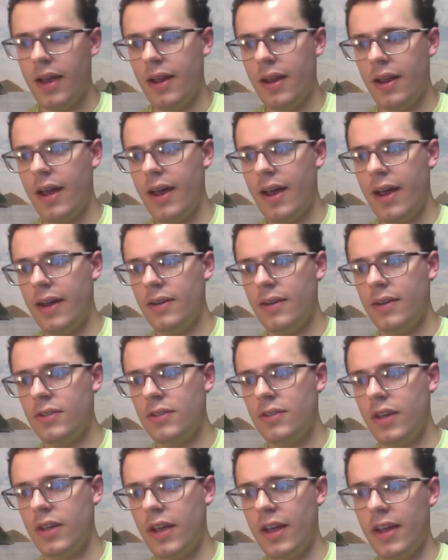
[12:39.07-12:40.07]
It
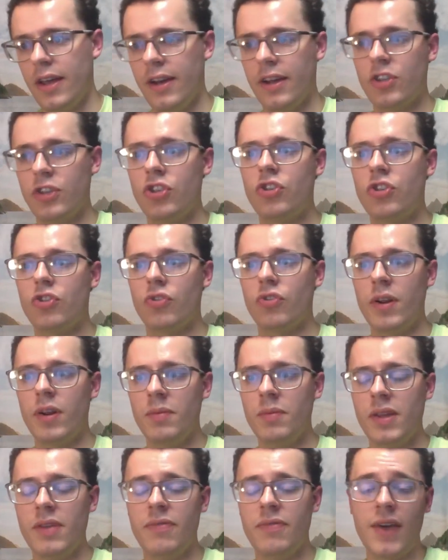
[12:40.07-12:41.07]
has an
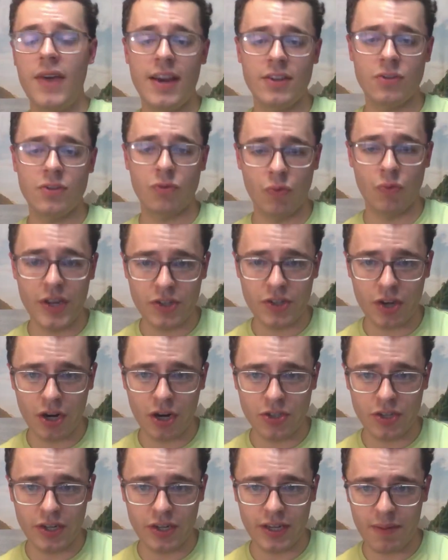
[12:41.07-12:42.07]
extremely fast
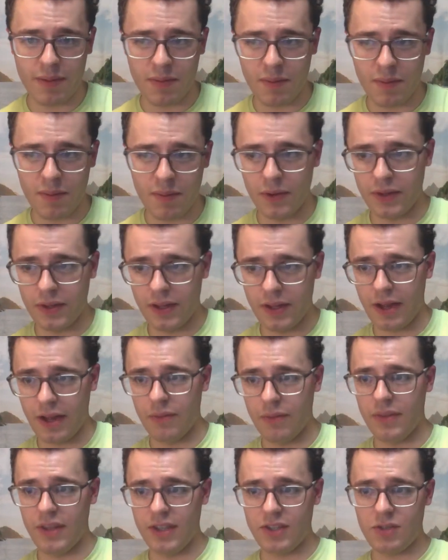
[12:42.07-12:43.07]
recharging capability.
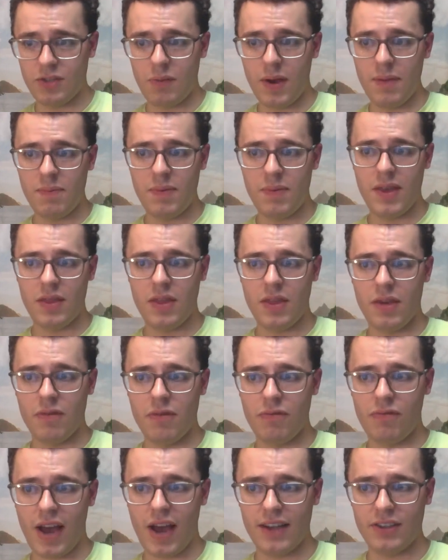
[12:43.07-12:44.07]
Now, this might be
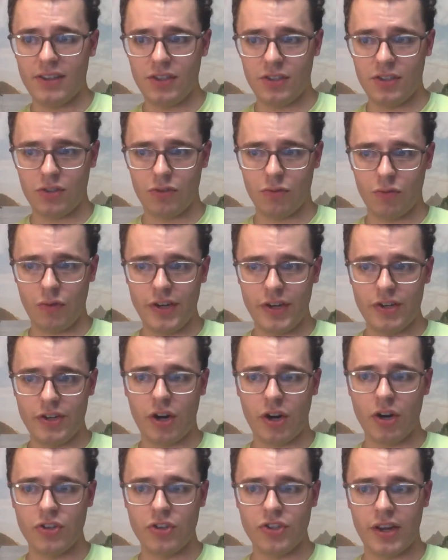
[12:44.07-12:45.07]
the fastest
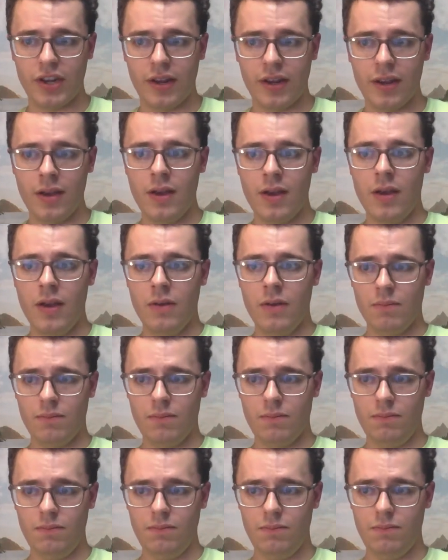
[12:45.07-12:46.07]
recharging
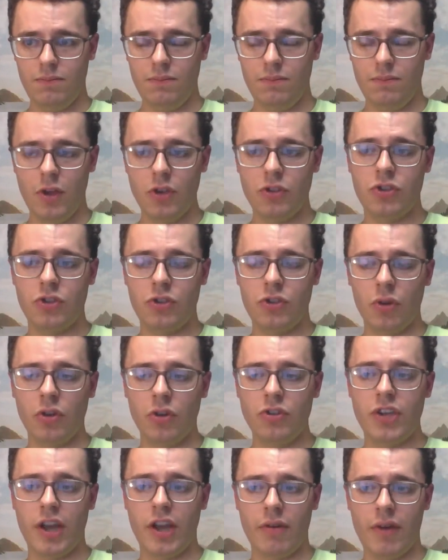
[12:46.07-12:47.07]

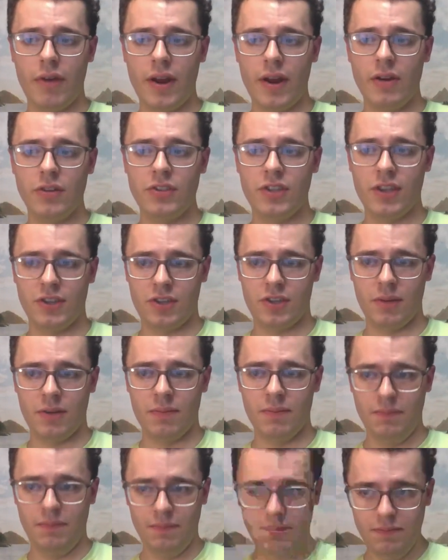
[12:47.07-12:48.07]
solar generator
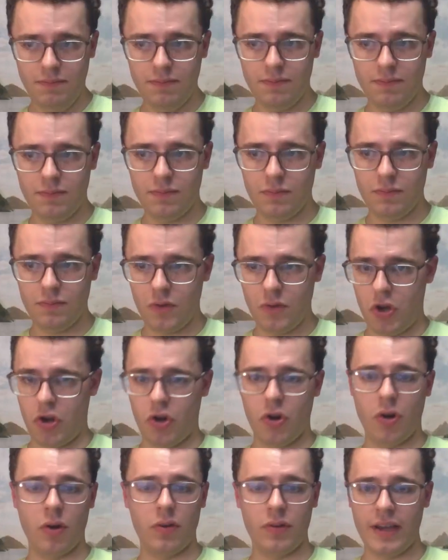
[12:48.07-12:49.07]
system
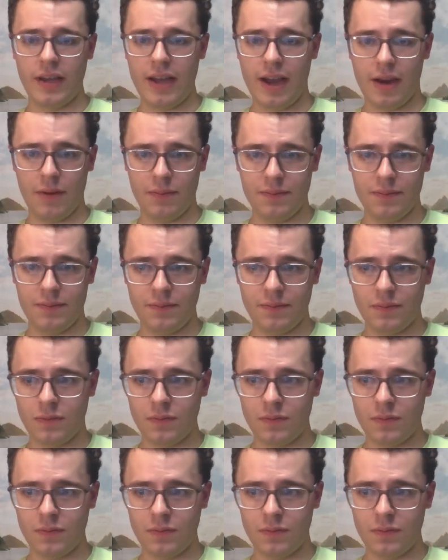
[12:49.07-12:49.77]
currently out.